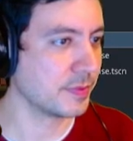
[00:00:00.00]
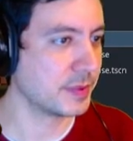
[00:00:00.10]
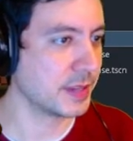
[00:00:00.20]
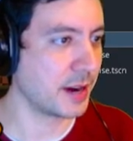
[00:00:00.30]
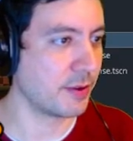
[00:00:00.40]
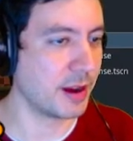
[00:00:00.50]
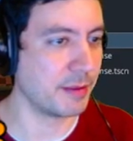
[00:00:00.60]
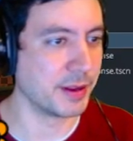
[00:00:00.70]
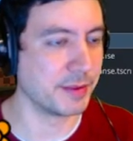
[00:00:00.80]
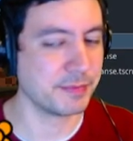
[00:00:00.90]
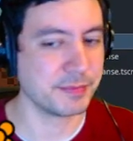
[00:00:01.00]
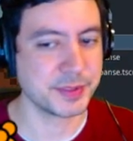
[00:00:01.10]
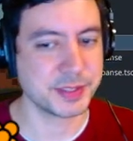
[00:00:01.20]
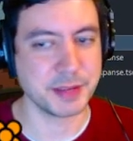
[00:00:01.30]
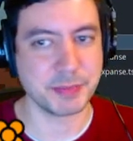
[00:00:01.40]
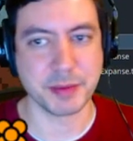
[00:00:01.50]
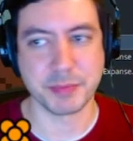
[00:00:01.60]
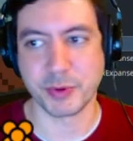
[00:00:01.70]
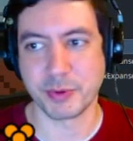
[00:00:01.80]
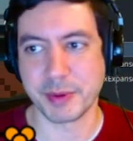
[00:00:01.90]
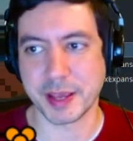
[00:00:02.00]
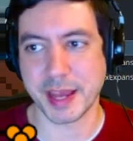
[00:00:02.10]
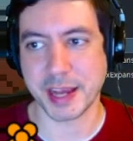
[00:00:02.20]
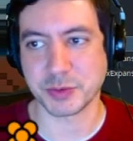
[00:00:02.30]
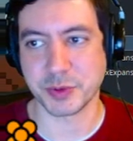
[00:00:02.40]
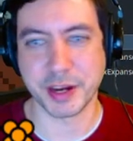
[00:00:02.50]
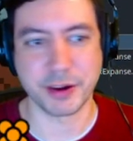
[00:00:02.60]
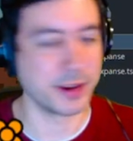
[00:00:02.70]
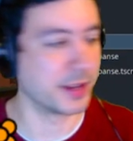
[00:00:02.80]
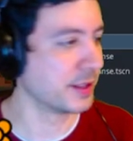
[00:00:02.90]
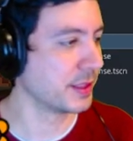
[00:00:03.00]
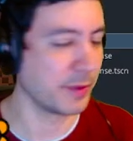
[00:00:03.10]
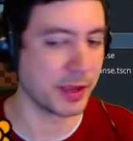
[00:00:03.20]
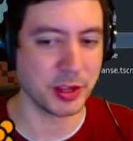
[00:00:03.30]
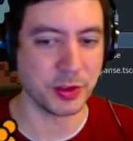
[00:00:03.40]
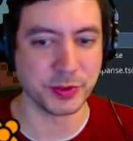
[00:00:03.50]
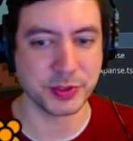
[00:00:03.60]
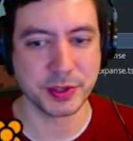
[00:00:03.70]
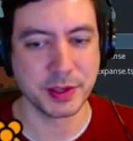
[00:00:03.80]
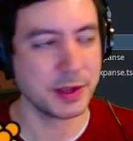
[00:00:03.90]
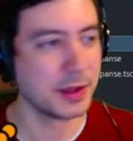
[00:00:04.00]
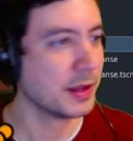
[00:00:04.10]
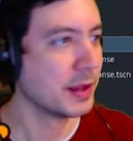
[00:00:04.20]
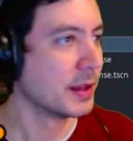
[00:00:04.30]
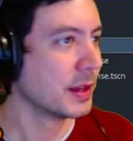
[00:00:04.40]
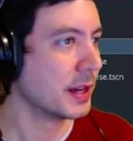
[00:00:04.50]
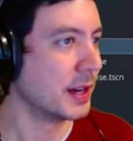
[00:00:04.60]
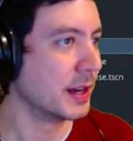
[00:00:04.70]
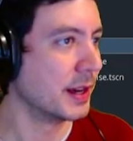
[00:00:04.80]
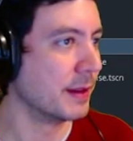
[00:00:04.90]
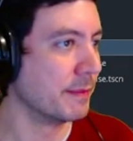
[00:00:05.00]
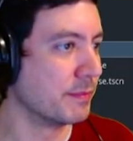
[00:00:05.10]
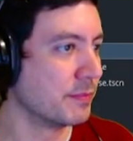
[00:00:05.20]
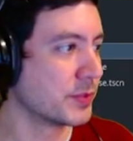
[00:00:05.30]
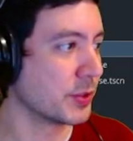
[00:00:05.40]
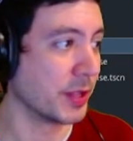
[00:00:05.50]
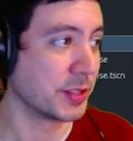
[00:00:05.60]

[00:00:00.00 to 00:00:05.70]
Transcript: diorama snippet, but we want to make an actual area that we can use. So let's